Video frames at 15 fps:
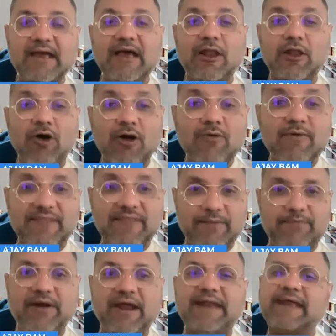along with their
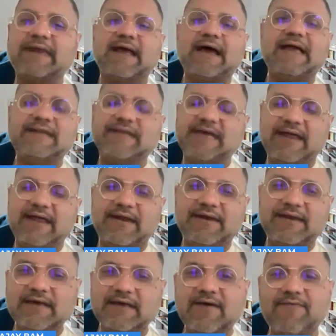branded content
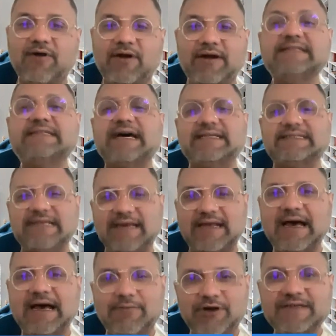for insights and
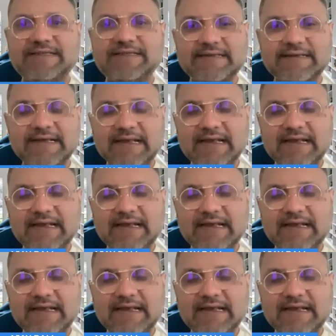commerce.